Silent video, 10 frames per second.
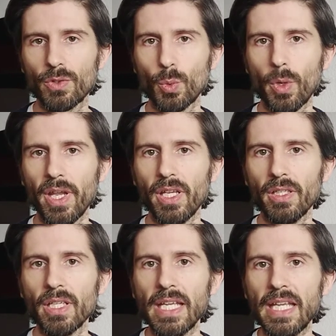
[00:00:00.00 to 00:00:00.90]

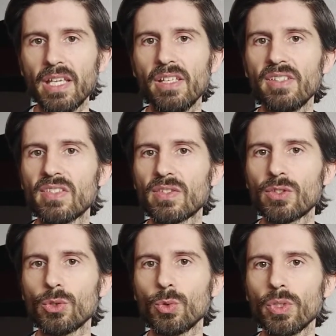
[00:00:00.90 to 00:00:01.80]
way, is
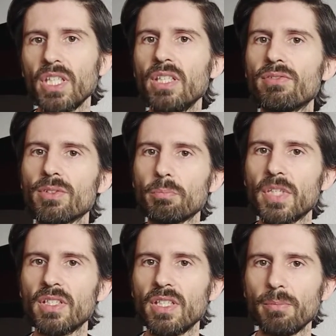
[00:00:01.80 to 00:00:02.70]
to even
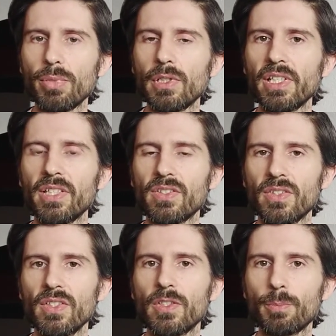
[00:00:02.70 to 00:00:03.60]
manipulate
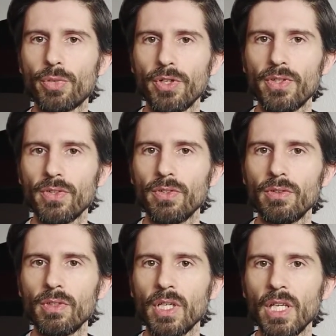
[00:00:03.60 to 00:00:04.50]
this
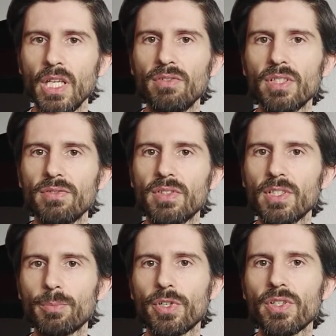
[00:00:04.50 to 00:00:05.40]
person, even if
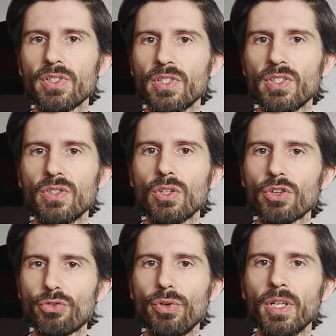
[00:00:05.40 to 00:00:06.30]
this person is
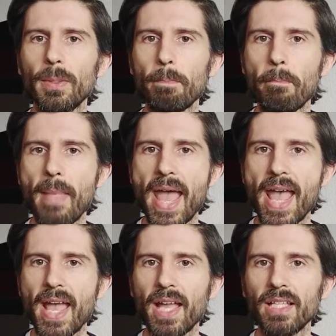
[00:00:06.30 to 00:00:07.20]
not really
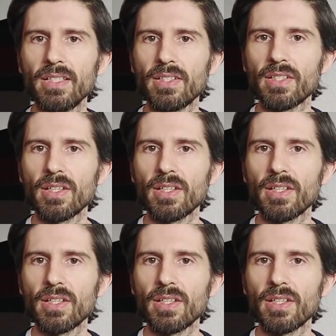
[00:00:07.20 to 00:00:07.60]
mad,